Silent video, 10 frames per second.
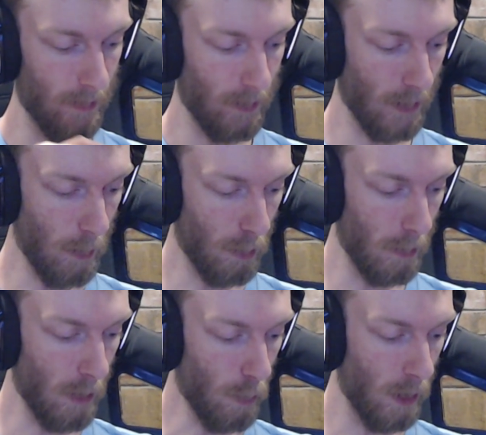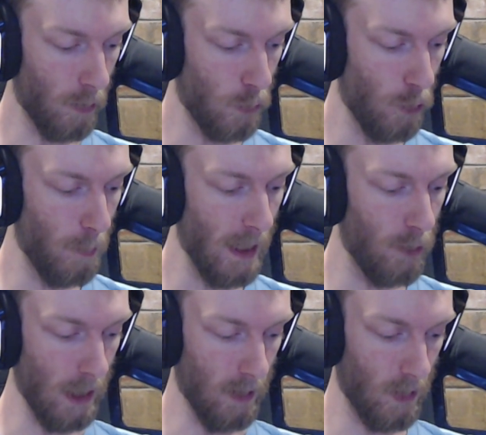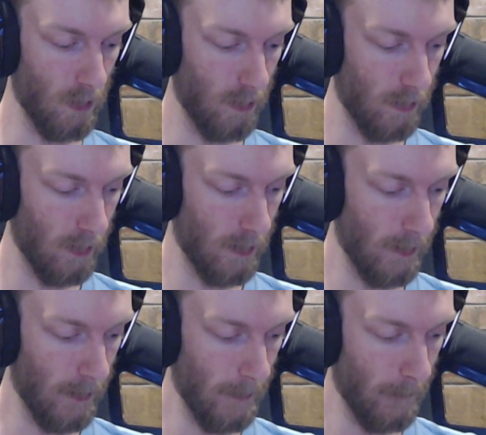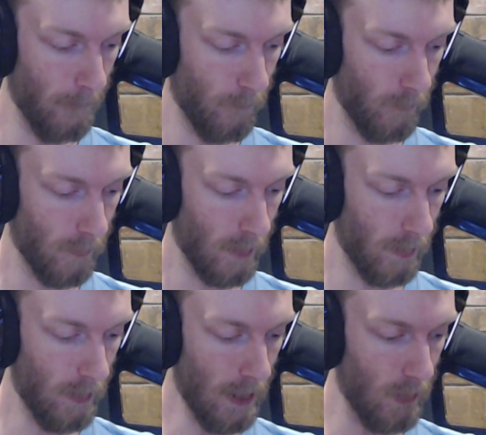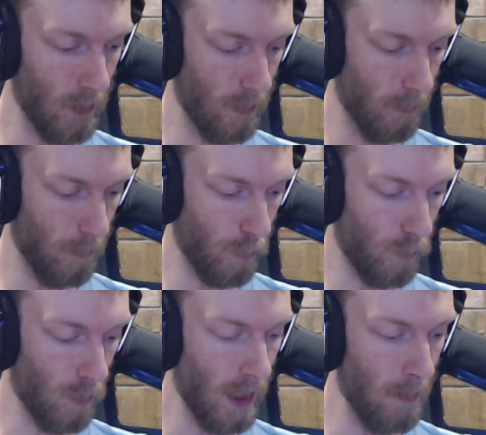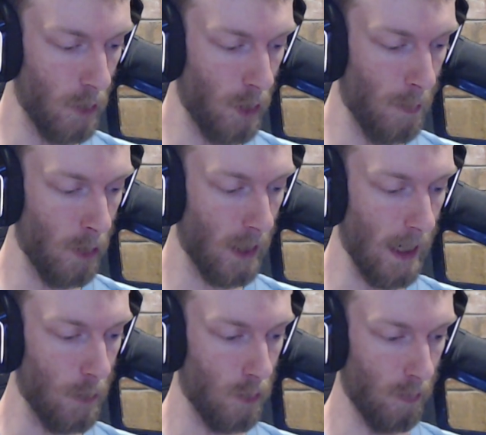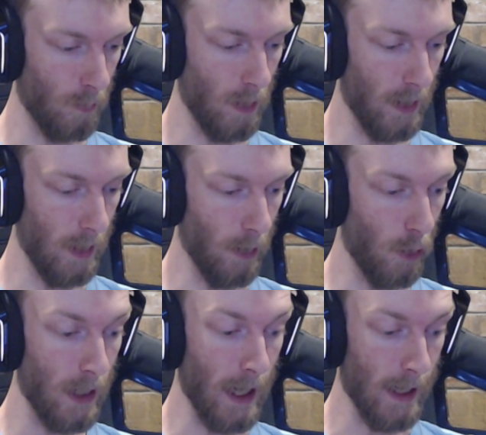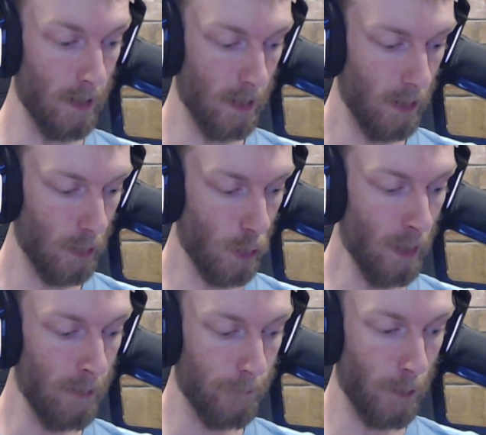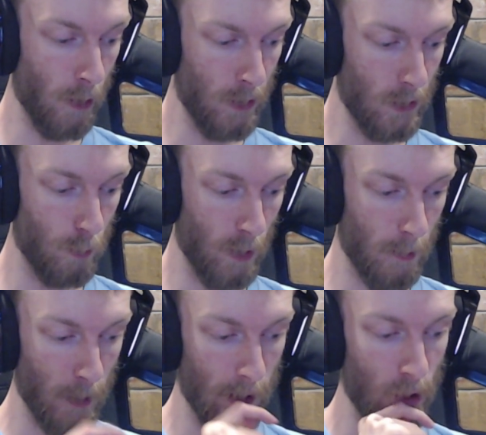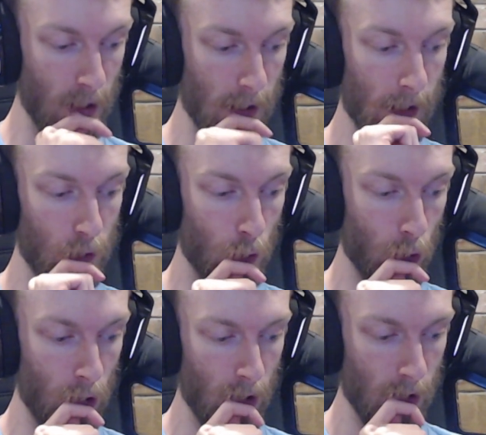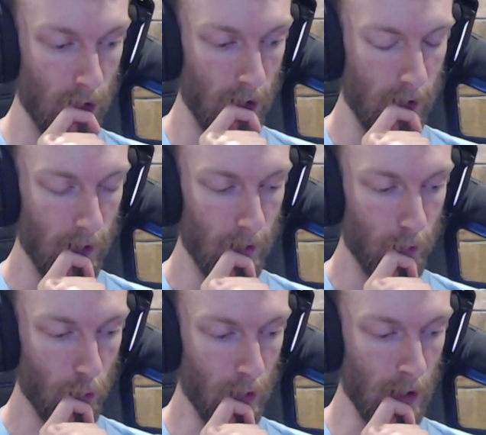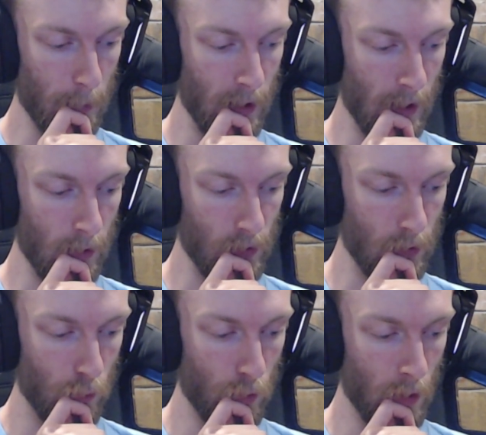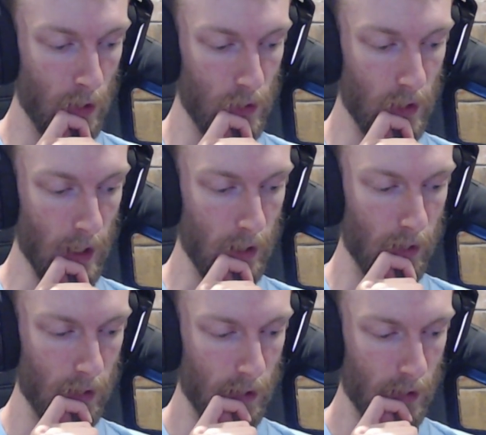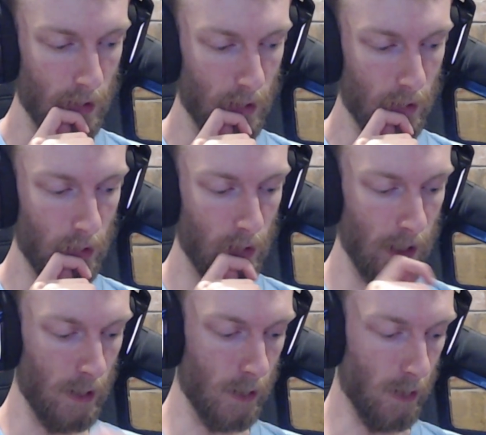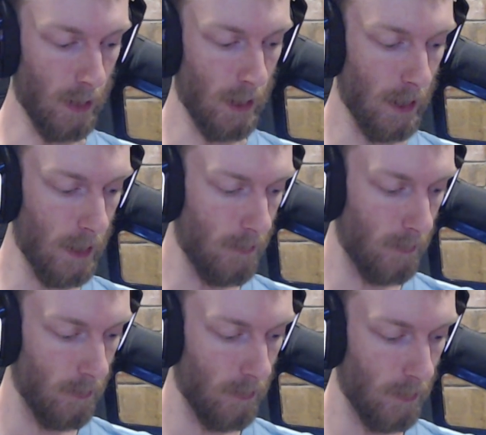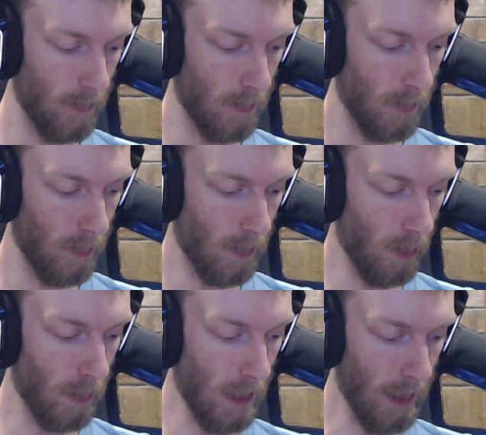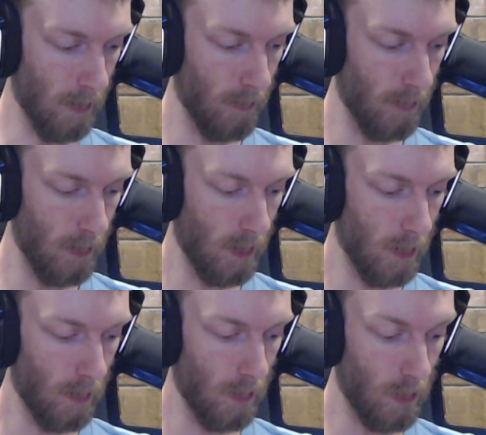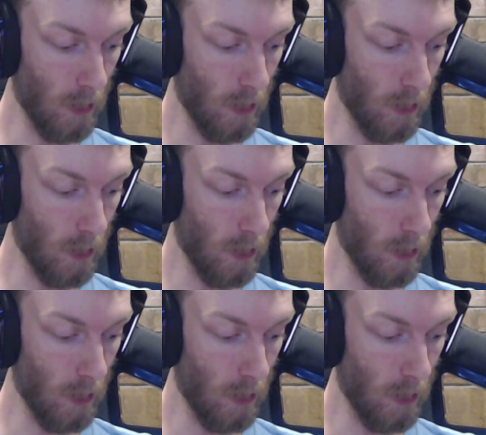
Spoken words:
Okay, what do we got? We got 2 Pidgeys. That's prime communication right there. Okay, going first with the Pidgey is good. Going up against Grass deck. Lilligant, eh? Okay. So